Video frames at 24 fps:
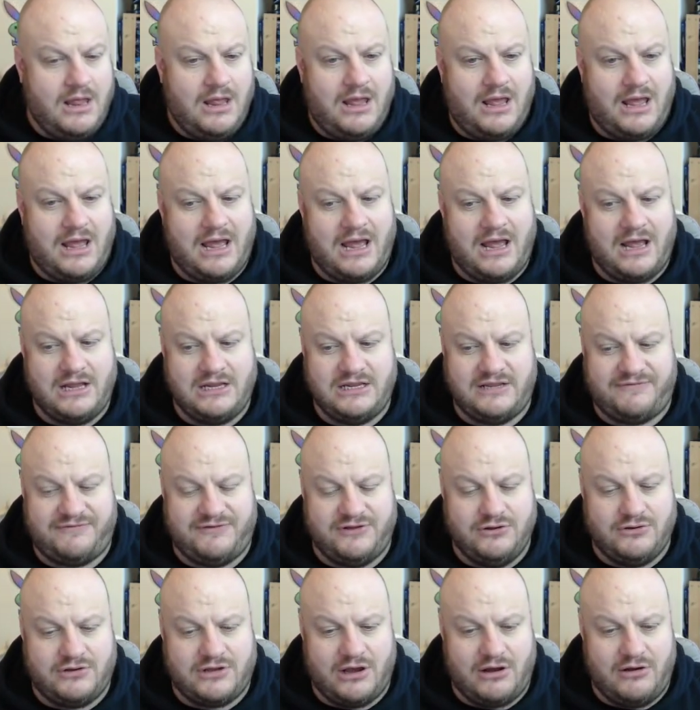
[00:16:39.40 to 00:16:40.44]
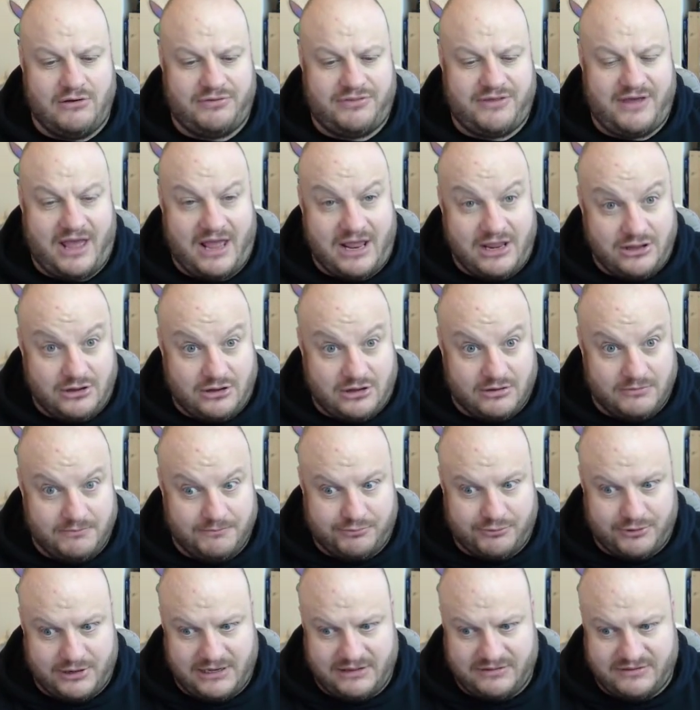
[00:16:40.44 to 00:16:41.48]
Uh, if you go there, you can
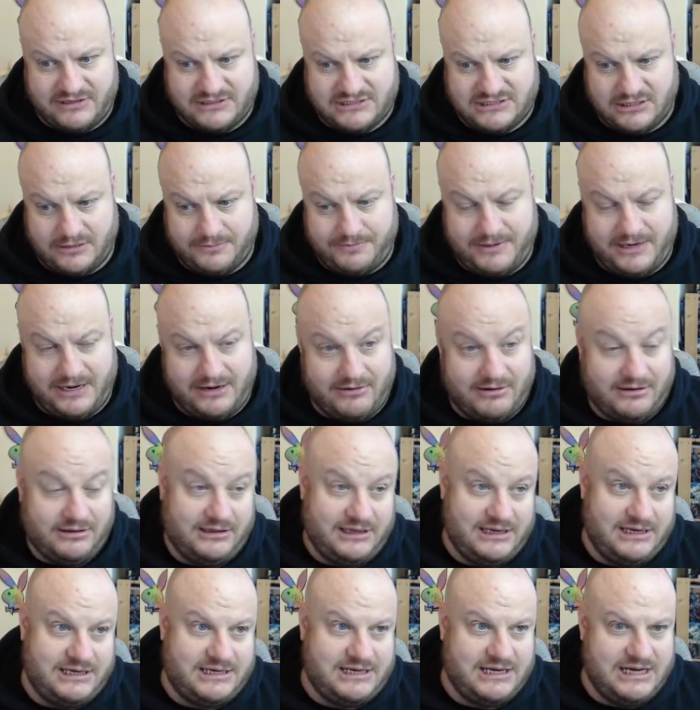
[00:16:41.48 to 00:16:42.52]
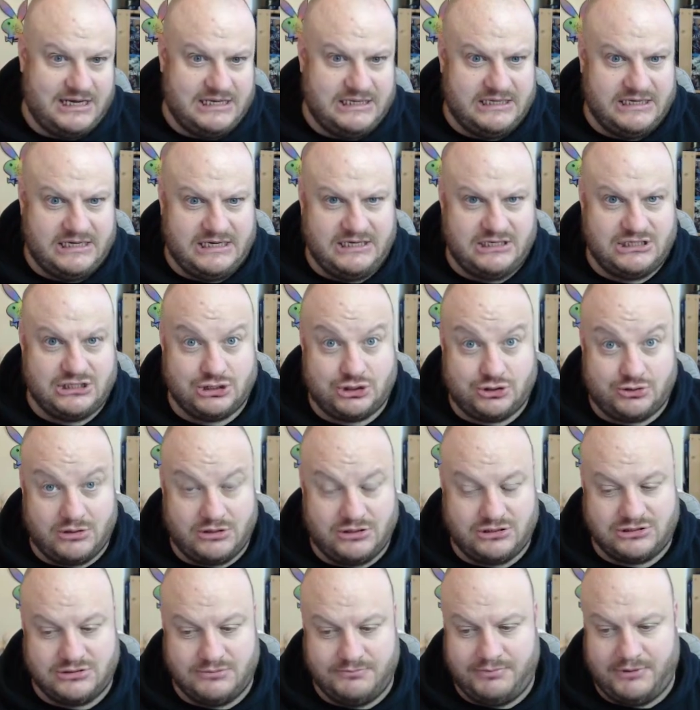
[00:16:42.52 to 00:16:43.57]
bring this up here. I'll link it in the
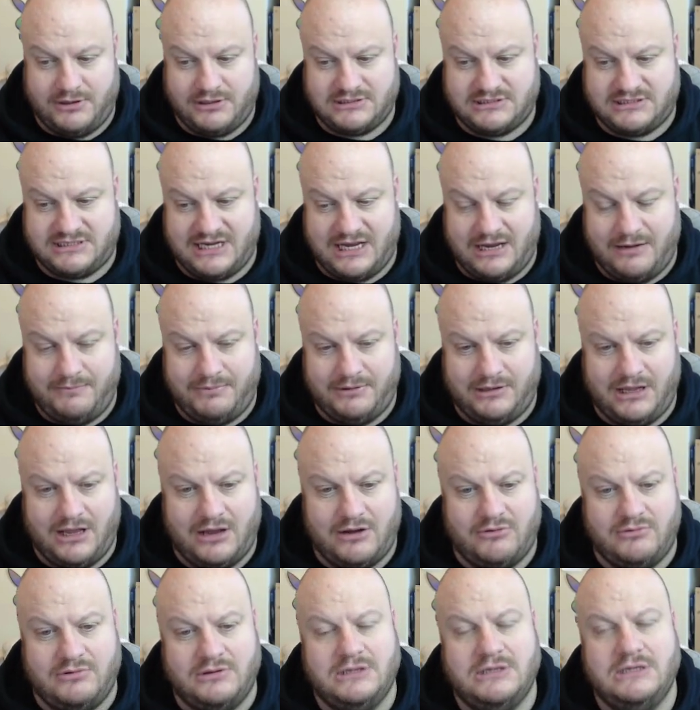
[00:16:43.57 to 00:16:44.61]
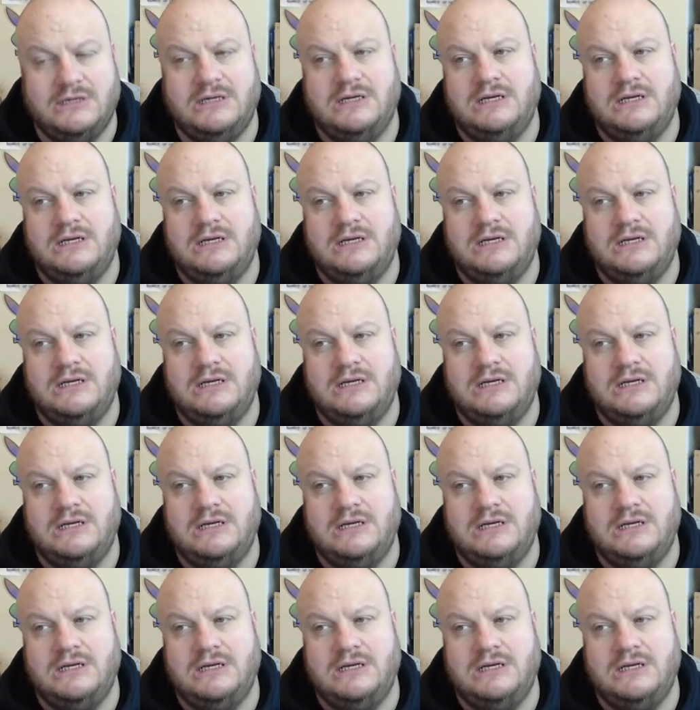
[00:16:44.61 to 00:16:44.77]
description box down below.